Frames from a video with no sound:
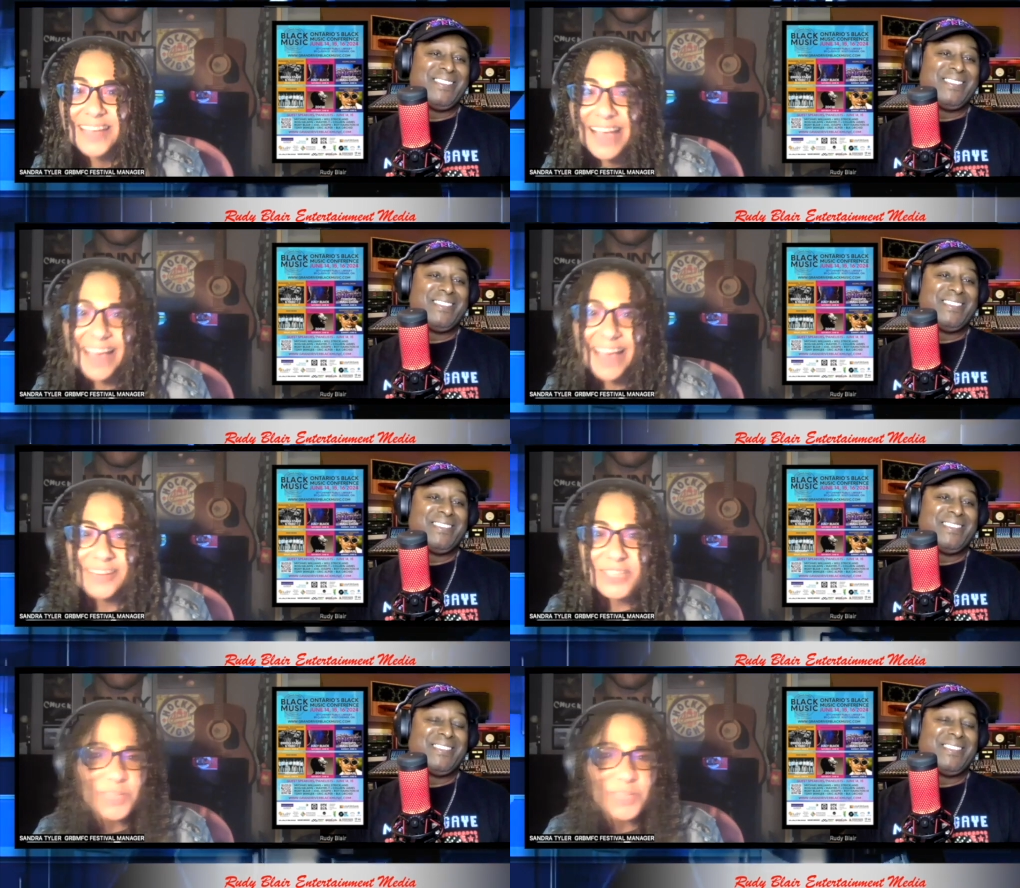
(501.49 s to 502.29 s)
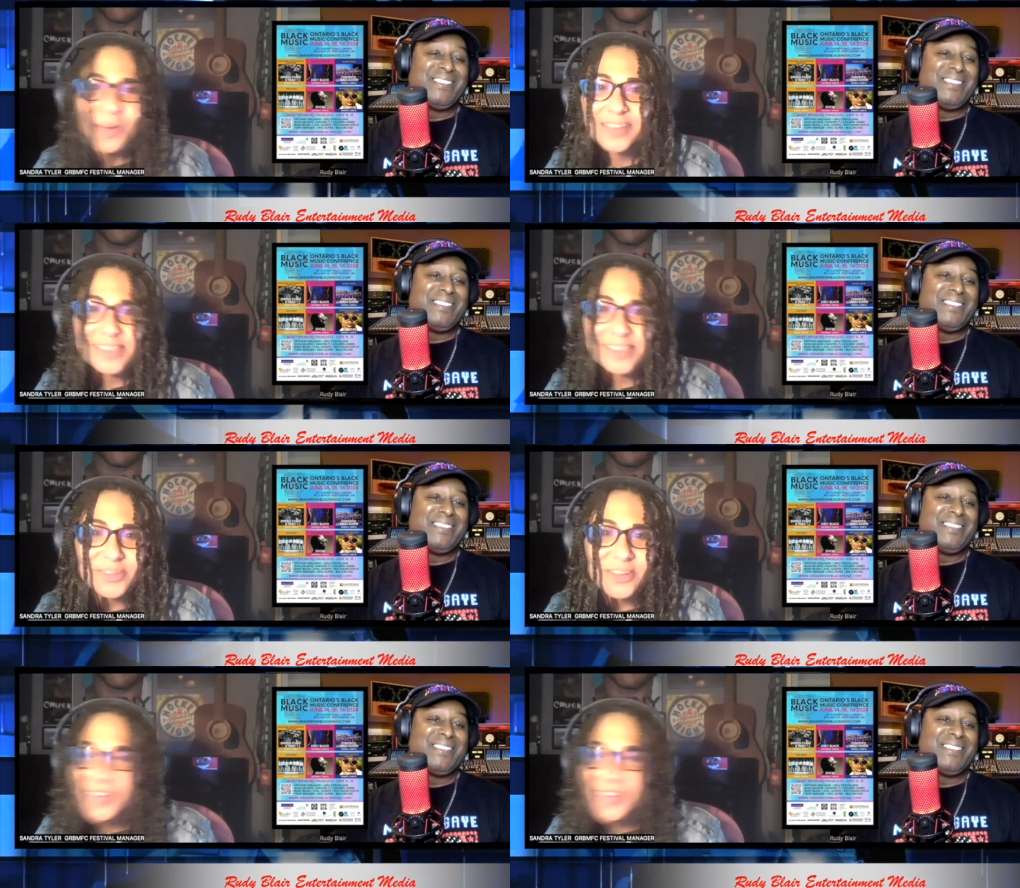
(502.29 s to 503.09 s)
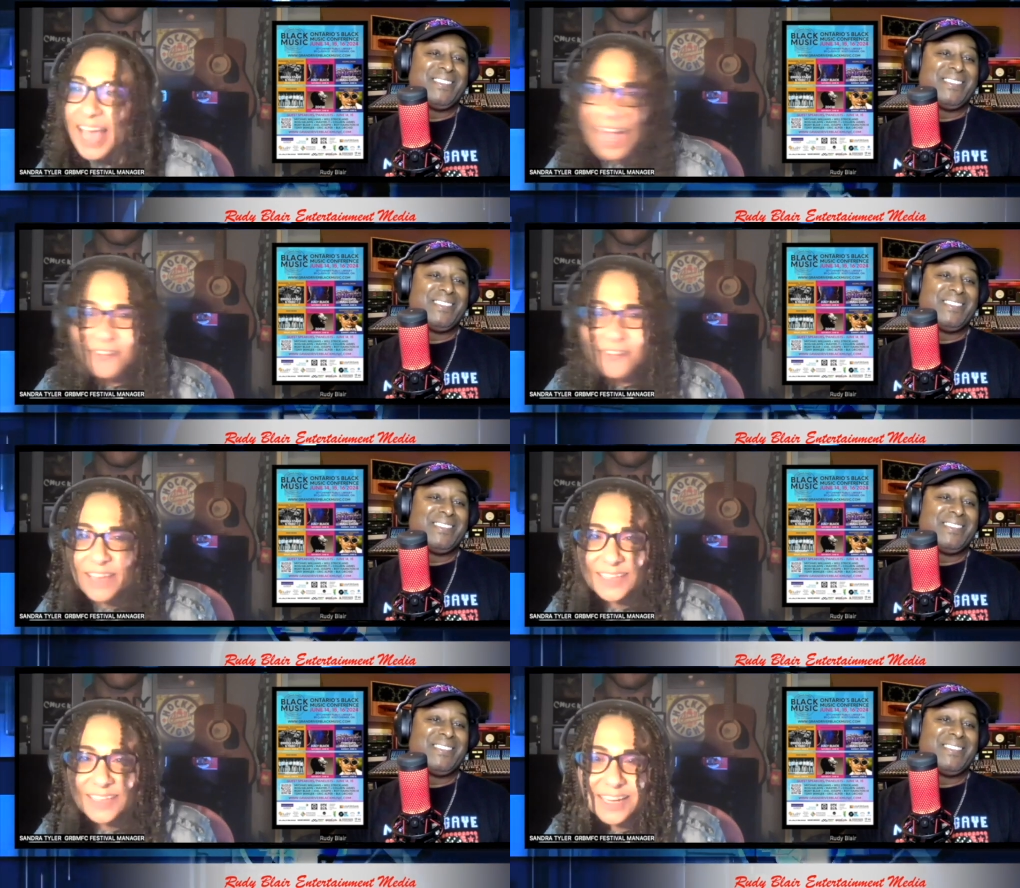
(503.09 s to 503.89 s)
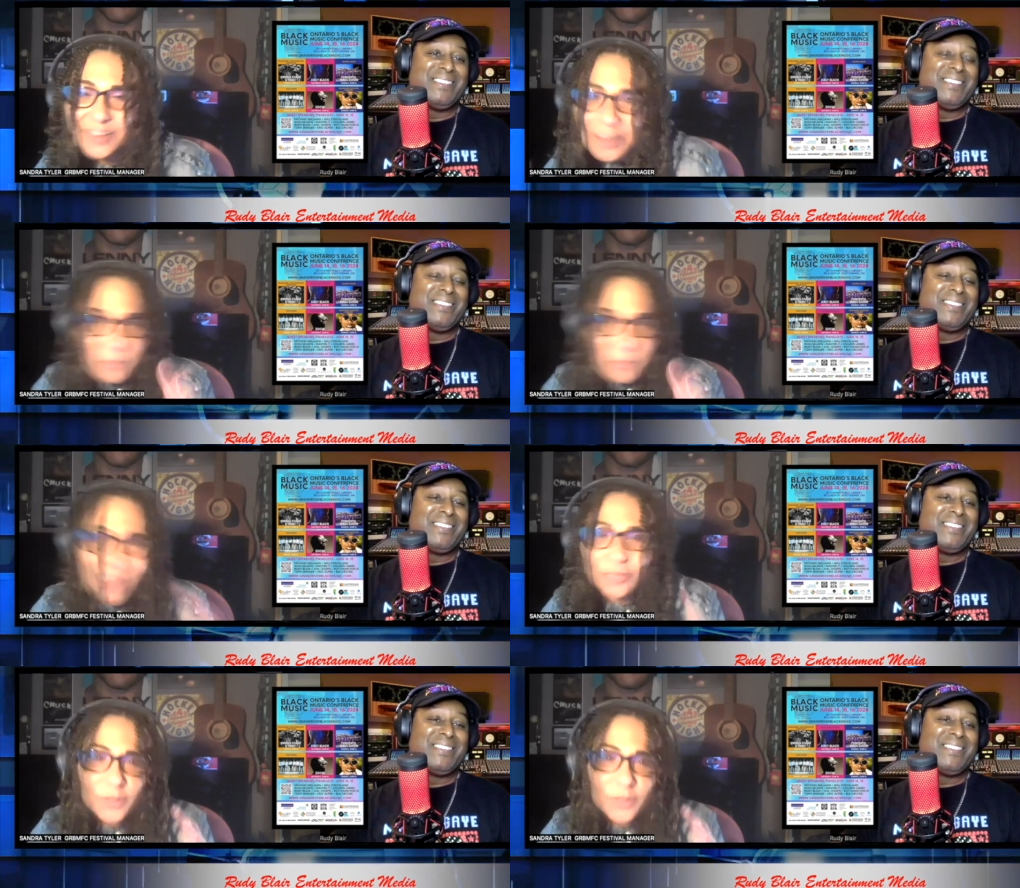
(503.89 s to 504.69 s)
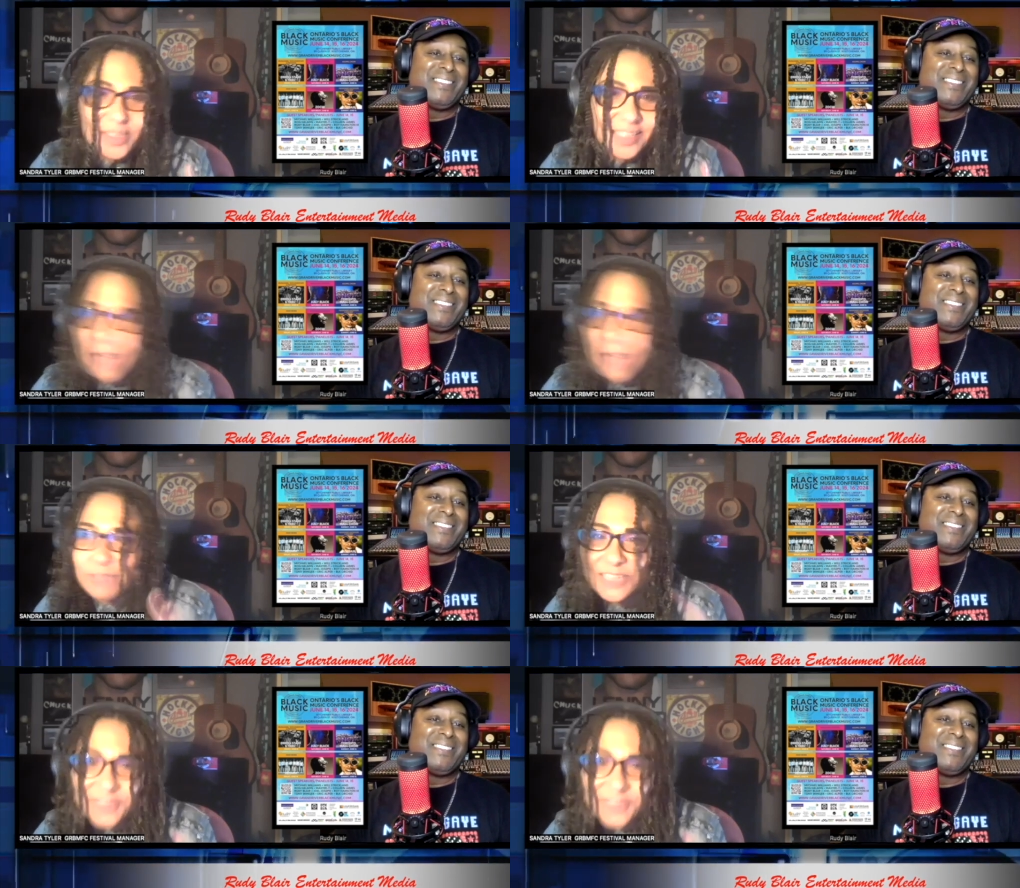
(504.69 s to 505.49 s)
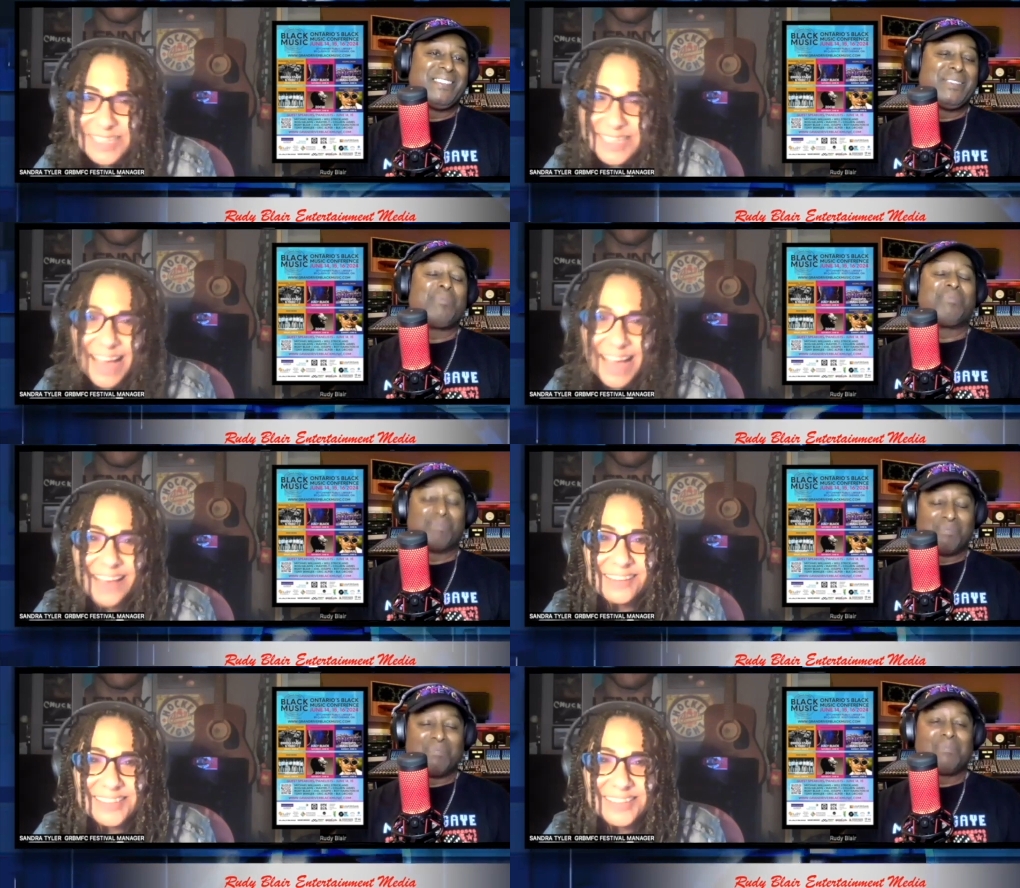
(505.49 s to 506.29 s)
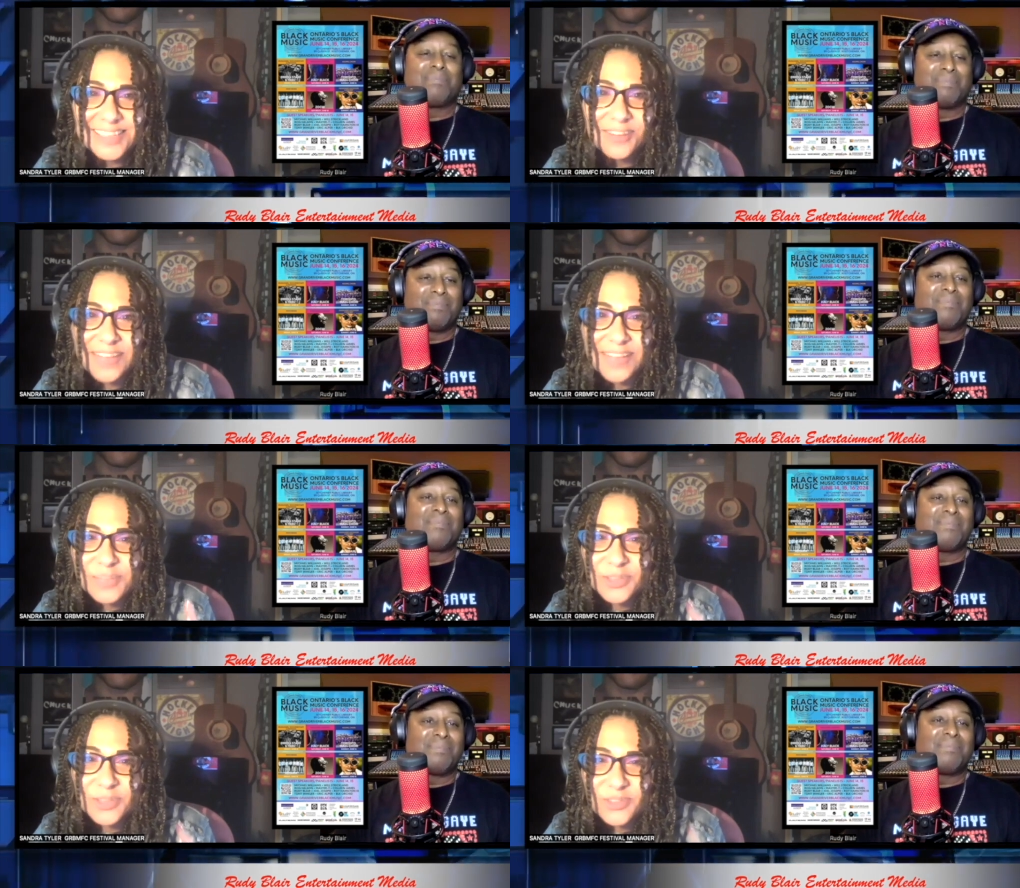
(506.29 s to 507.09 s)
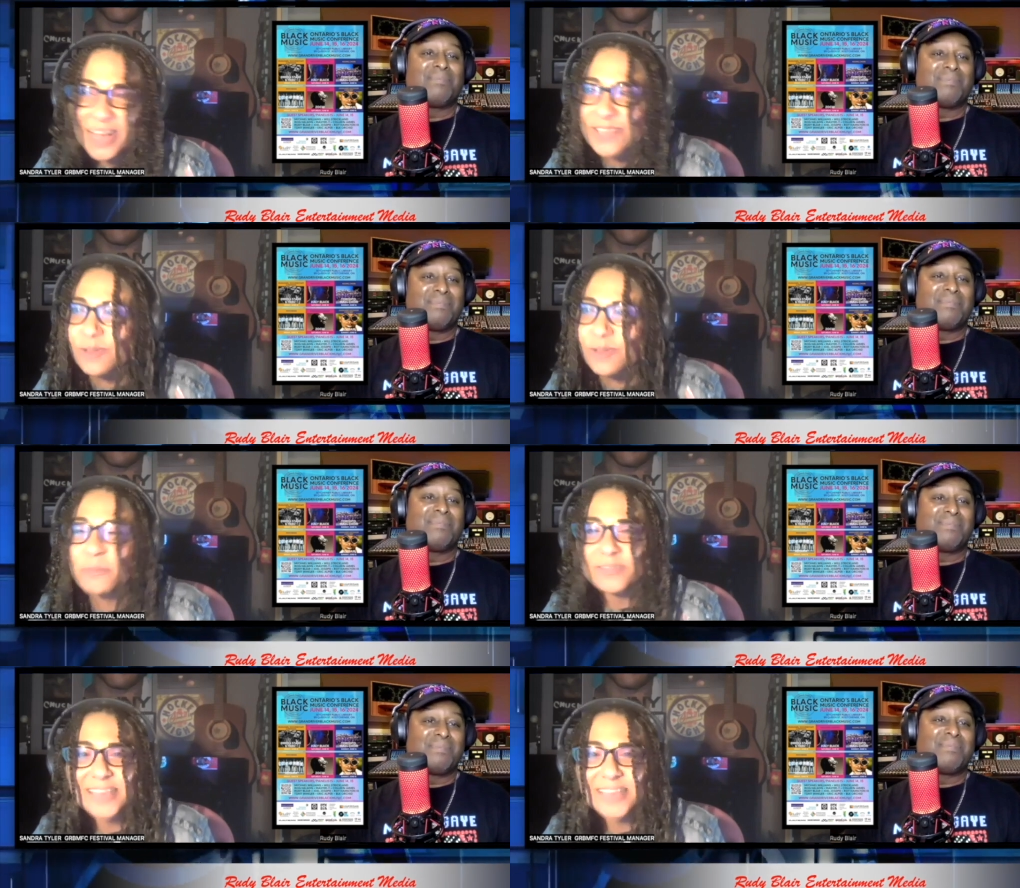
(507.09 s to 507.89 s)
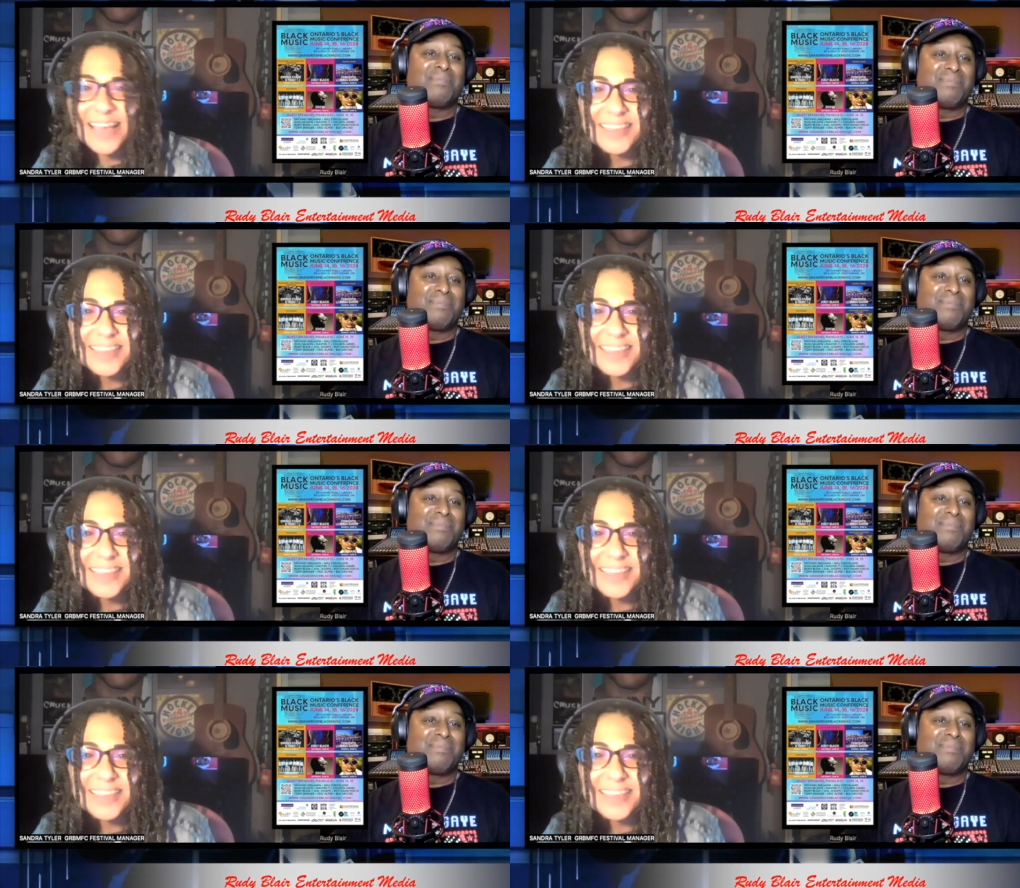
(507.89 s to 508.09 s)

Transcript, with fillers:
Speaker 1: and we just wanted to sort of have that kind of much music MTV style because you know that's what you guys represent.